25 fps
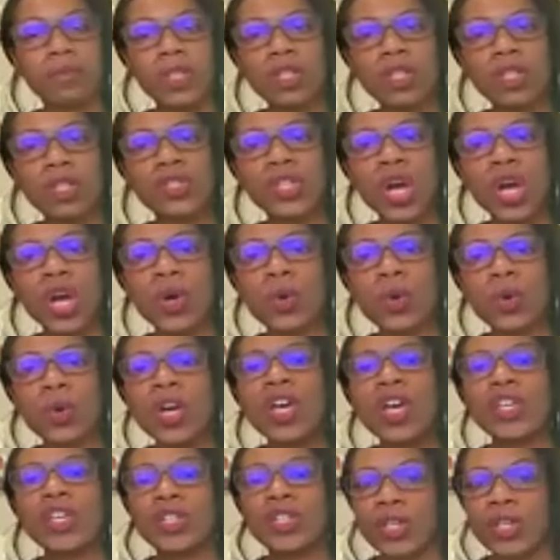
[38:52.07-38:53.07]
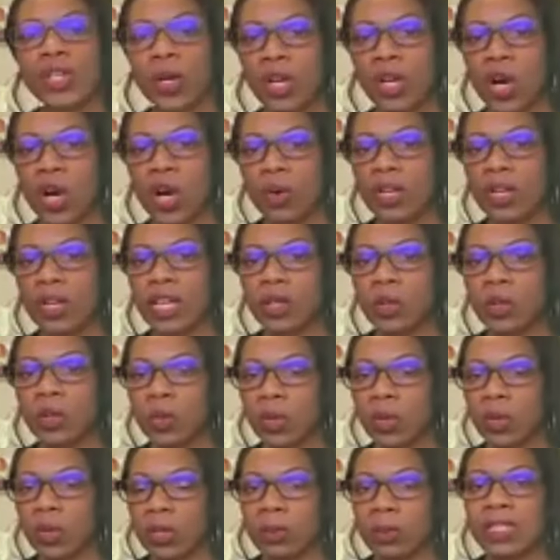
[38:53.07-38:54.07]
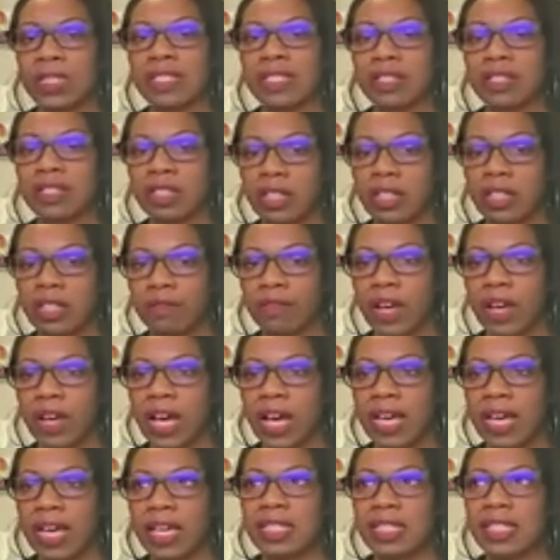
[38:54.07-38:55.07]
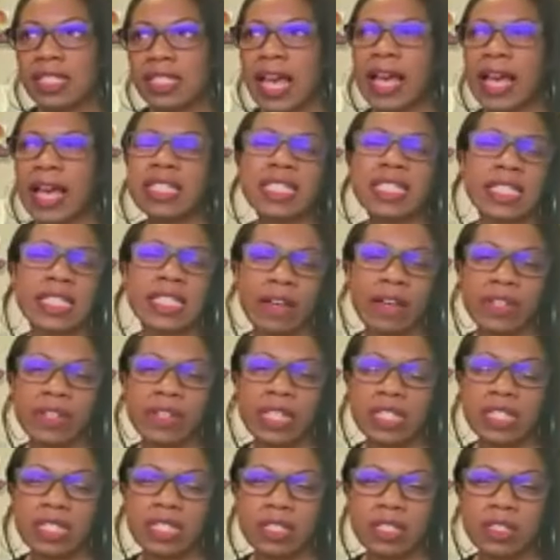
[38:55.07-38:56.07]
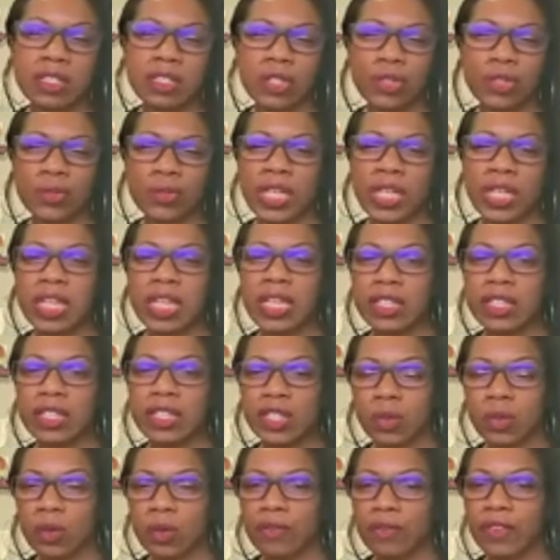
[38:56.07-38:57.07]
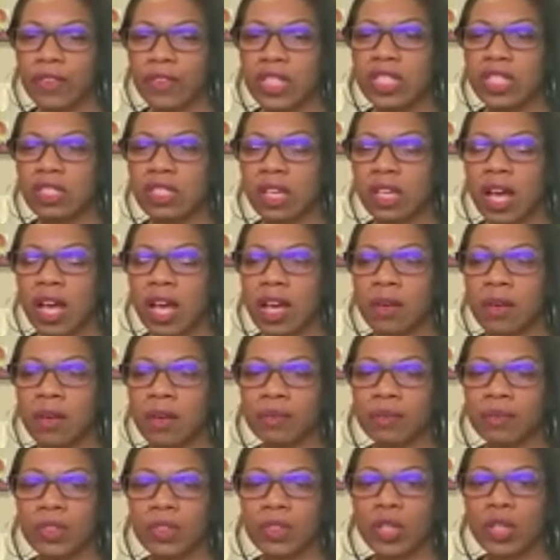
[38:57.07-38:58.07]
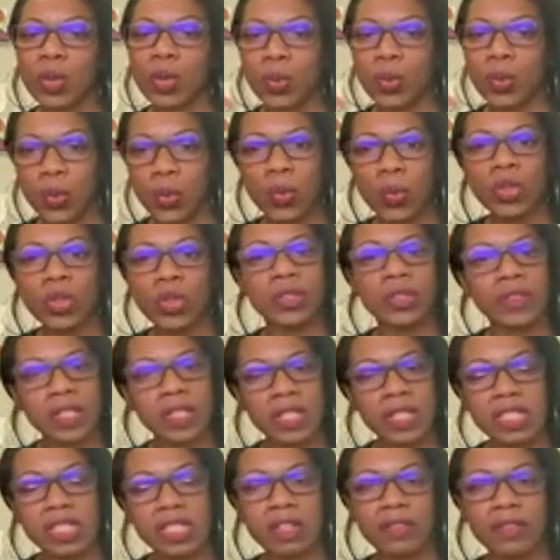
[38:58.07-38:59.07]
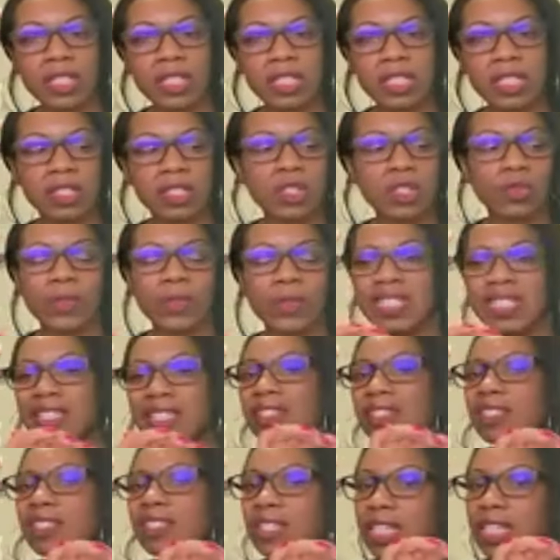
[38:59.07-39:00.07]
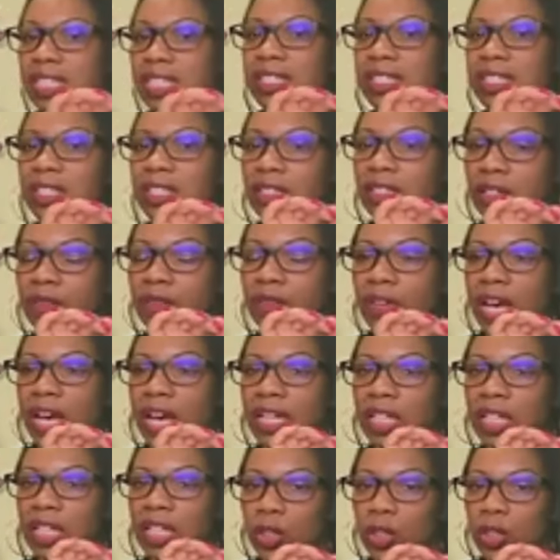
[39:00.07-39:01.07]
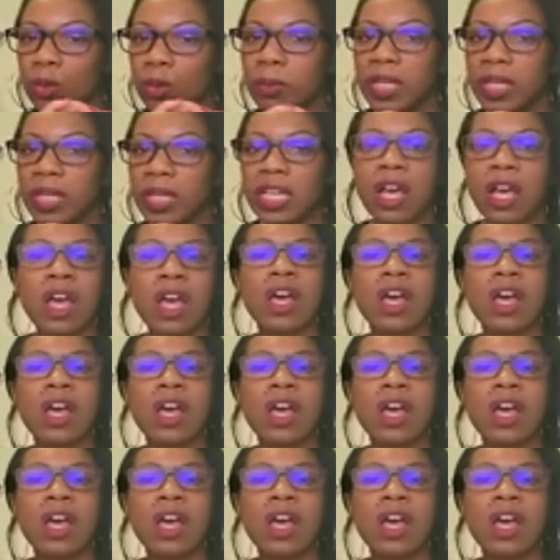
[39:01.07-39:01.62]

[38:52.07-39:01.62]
So, you know, coconut oil solidifies at 76 degrees. So, if it's um, cooler than 76 degrees, it gets solidified a little bit.